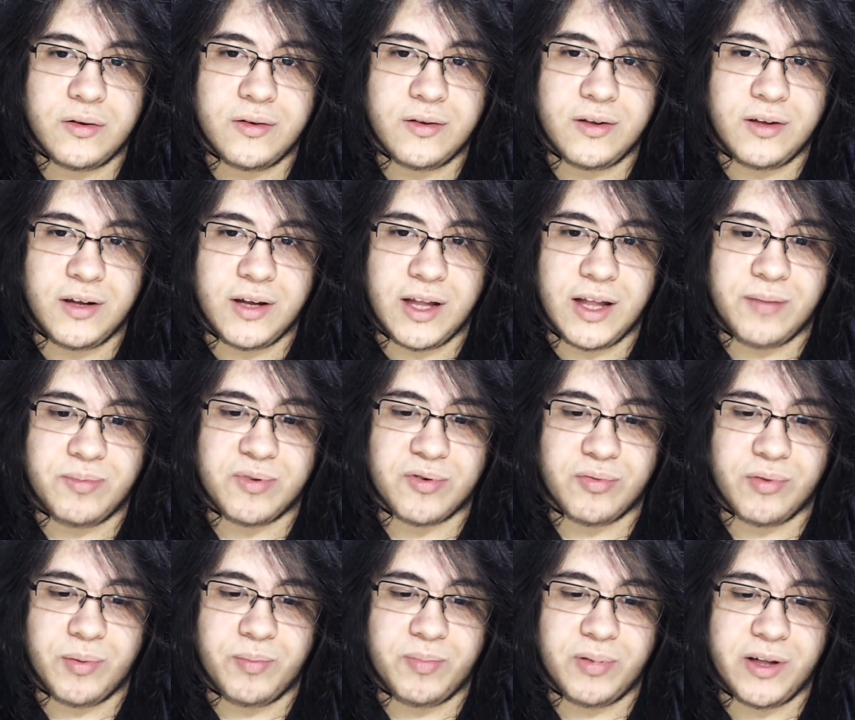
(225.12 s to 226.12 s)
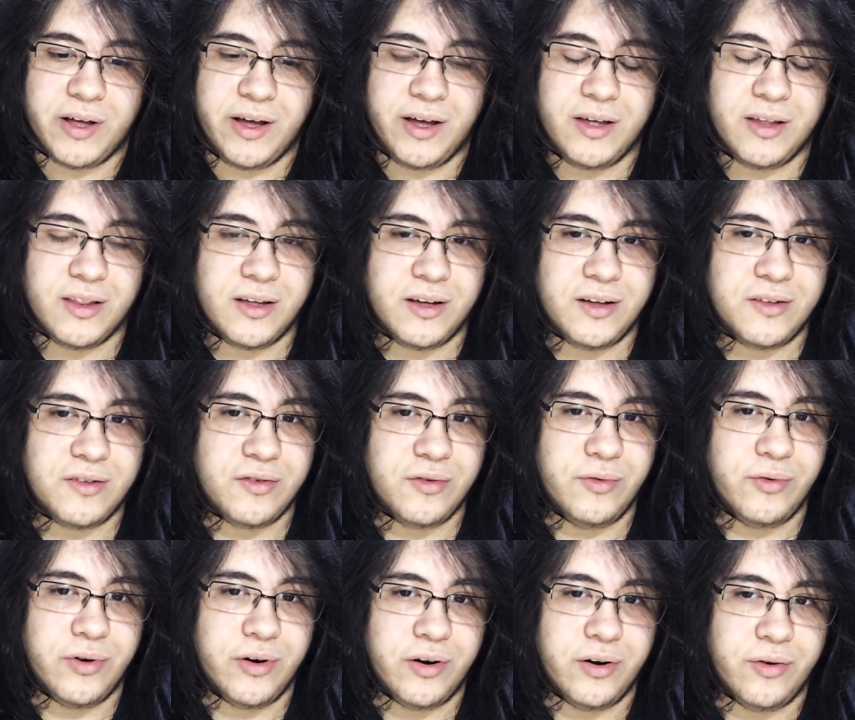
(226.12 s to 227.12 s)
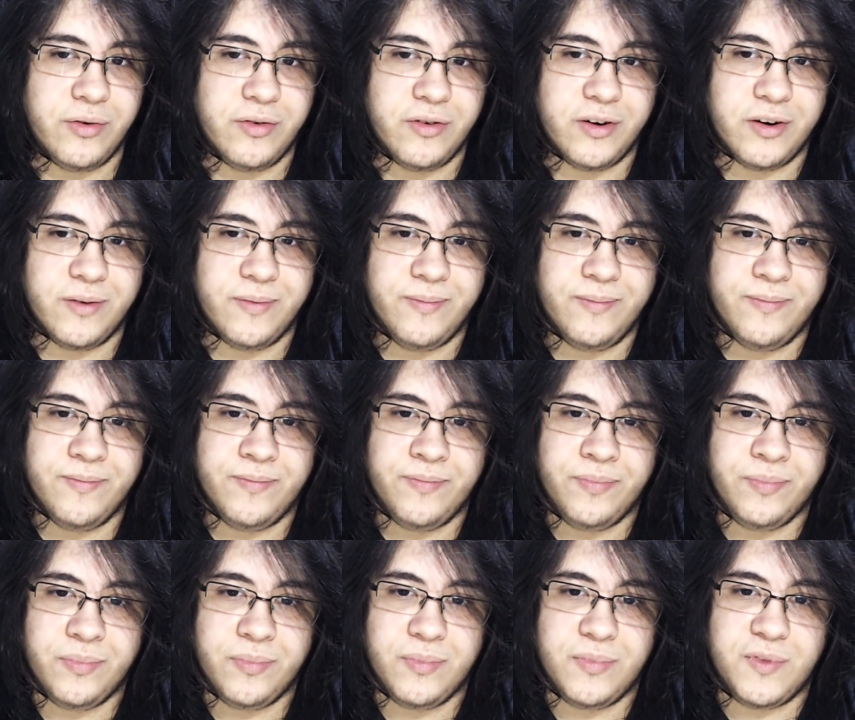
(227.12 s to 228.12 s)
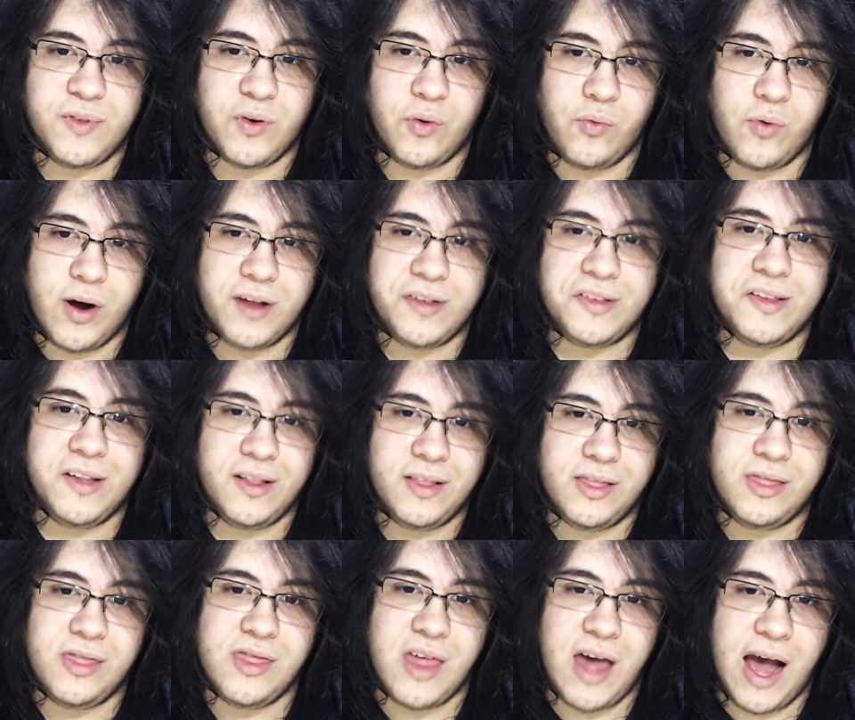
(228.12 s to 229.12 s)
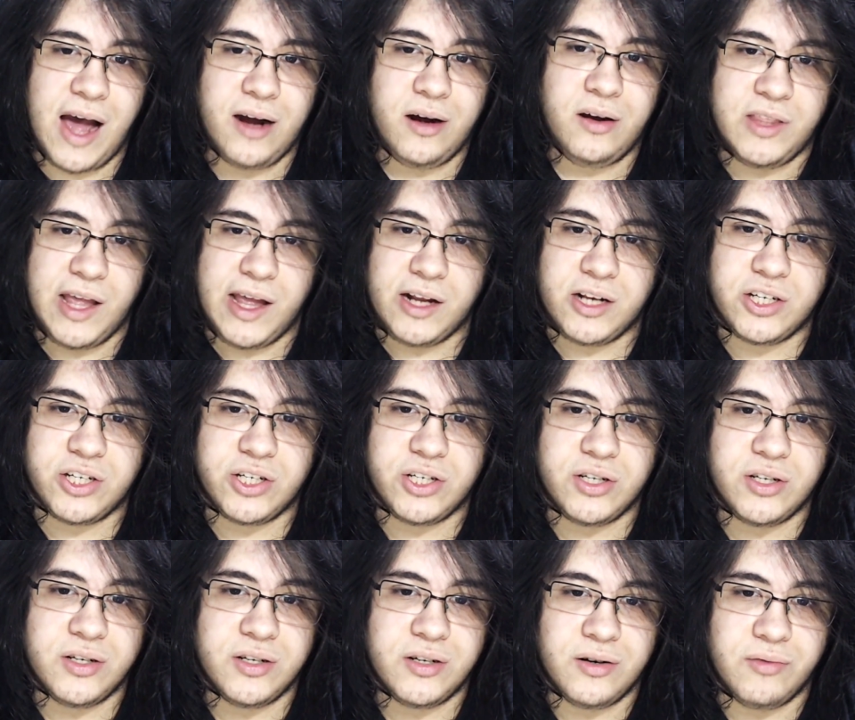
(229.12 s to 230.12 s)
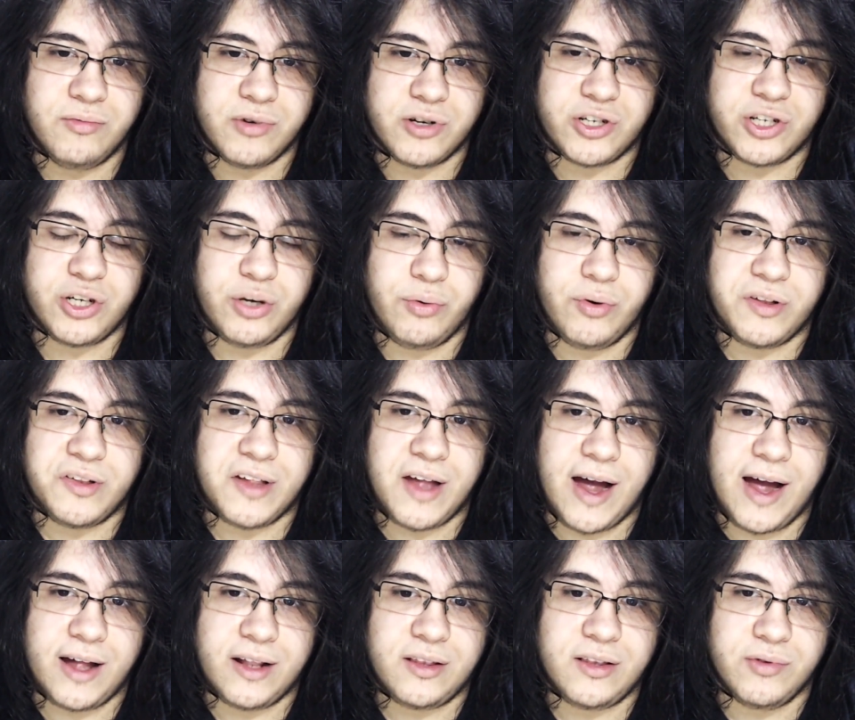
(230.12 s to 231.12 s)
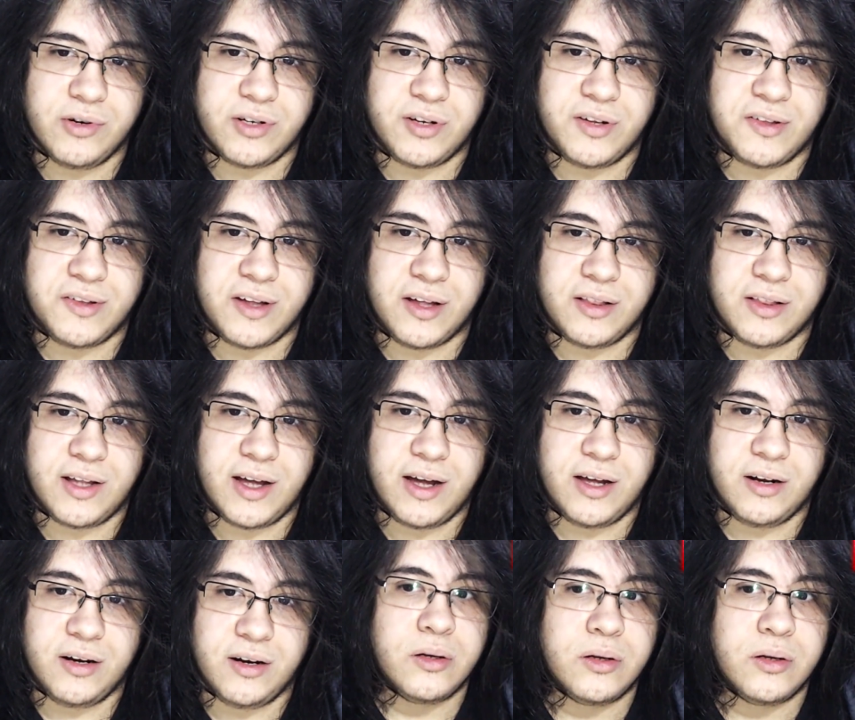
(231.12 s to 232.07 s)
He keeps replaying this over and over. So was it that ditch where she was at when she sent that?